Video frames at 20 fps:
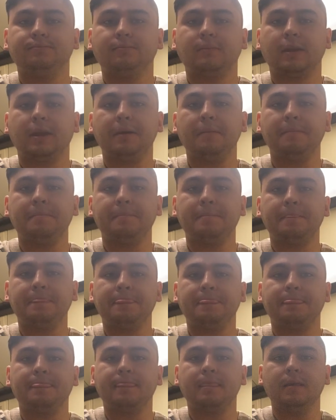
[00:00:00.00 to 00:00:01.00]
Okay,
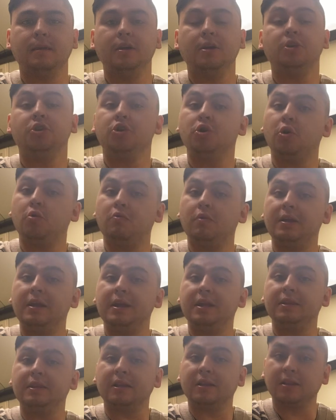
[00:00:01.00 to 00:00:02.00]
you don't want
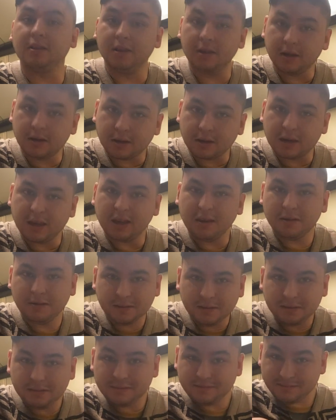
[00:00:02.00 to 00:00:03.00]
anything clunky
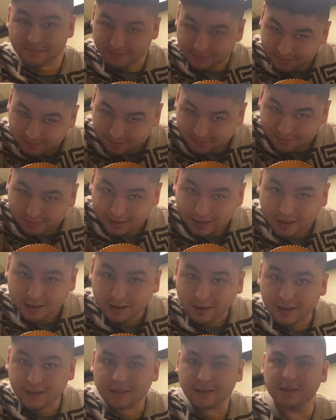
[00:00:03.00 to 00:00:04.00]

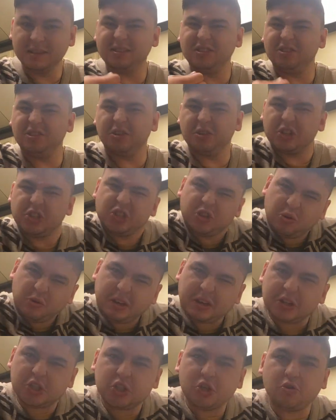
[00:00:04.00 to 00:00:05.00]
because you're just
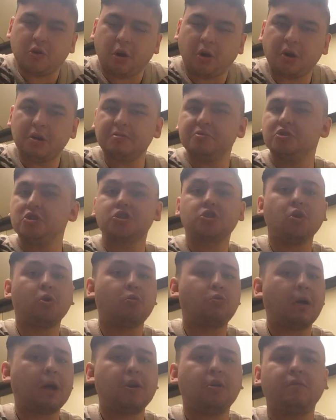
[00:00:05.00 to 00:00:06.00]
doing it too hard. Just go
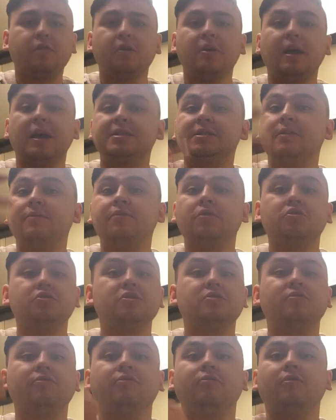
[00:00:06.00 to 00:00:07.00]
right over it as if you're
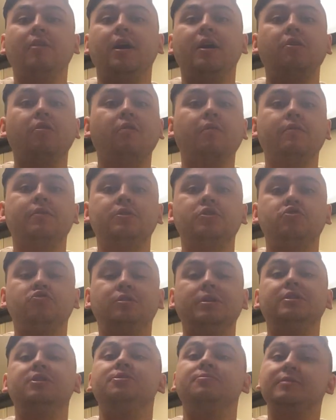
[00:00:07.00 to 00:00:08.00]
just flying over the
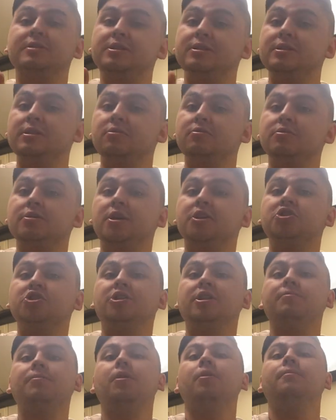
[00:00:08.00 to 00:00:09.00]
strings but still touching
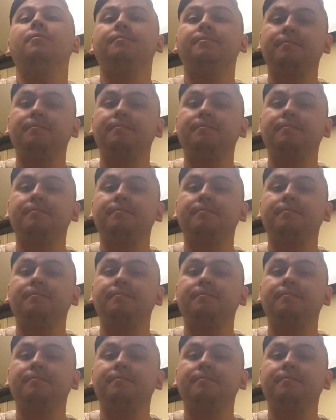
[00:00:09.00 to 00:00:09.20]
them all.